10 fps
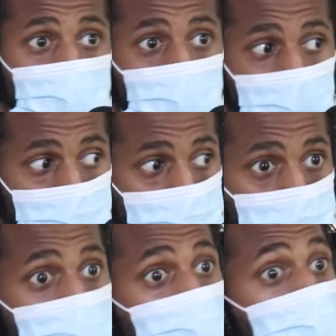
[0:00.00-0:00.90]
the white
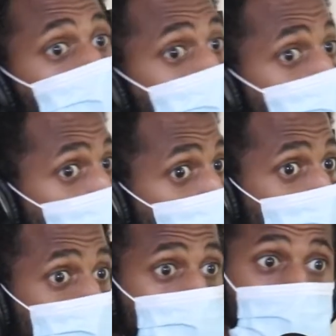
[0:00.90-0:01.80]
people, the people that know
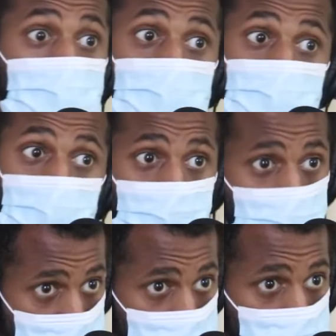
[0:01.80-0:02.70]
them and the people that don't
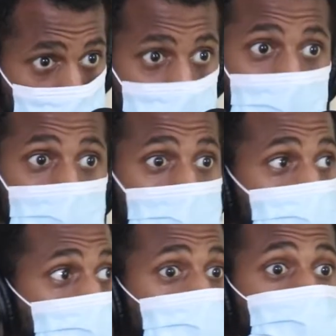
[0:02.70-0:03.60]
know them, right?
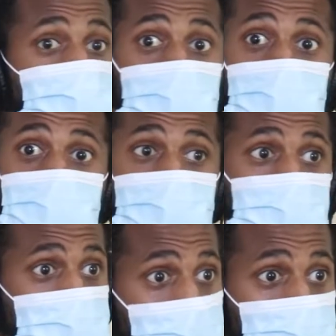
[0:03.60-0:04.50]
And they create
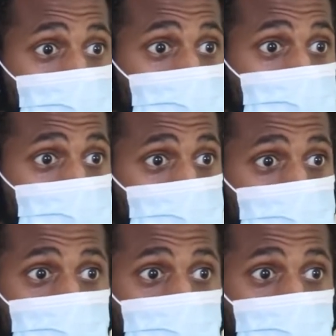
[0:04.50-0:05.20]
dialogue, right?